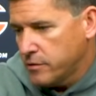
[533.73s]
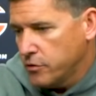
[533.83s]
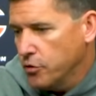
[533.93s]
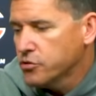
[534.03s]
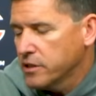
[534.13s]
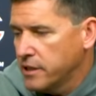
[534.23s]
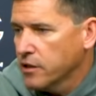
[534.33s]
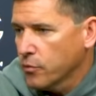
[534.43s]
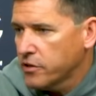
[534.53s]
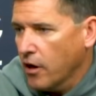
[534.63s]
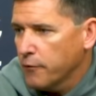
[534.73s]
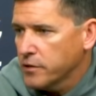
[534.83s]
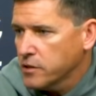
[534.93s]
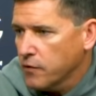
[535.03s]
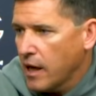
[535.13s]
usually dealing with the
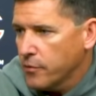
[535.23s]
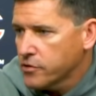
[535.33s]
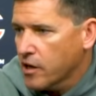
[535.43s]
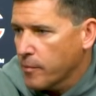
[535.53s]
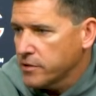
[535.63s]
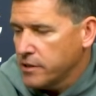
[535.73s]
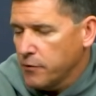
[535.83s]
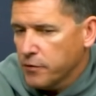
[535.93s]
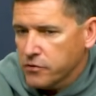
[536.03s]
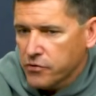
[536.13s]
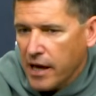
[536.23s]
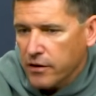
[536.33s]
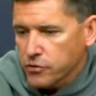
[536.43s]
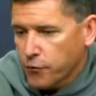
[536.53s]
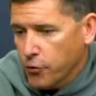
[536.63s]
offensive line when you're talking about the defensive
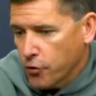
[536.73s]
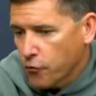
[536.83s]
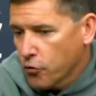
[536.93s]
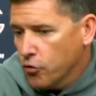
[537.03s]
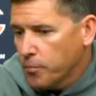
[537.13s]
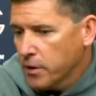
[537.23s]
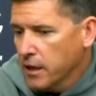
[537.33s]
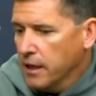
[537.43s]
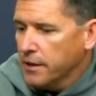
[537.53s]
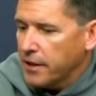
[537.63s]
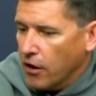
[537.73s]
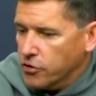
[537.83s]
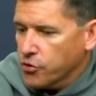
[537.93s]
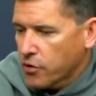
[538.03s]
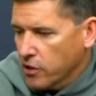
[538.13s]
tackles. For the group, they
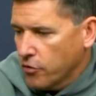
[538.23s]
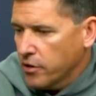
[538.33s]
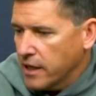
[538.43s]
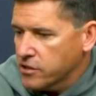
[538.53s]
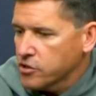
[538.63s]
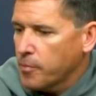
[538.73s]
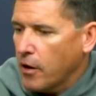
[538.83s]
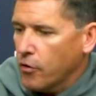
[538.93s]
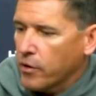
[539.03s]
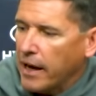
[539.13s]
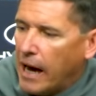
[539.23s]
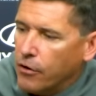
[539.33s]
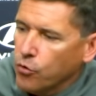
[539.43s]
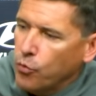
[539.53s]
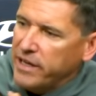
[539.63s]
also can learn lessons about, okay, how
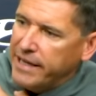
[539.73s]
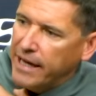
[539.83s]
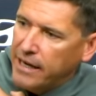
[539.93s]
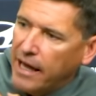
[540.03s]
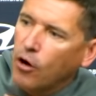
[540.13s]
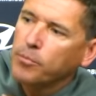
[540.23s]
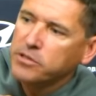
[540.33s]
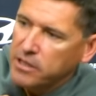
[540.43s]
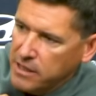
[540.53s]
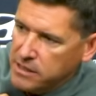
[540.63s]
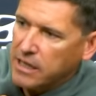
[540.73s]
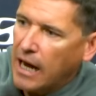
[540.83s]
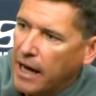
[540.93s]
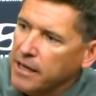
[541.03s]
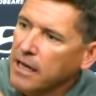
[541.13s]
do we get help to this
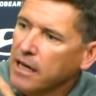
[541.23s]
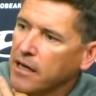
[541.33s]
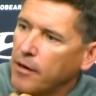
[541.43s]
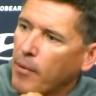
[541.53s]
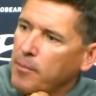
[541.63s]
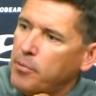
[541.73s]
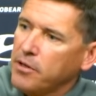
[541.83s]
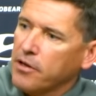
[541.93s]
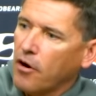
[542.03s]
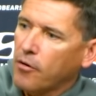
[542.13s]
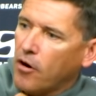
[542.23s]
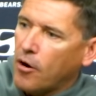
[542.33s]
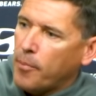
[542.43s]
guy? It might be that our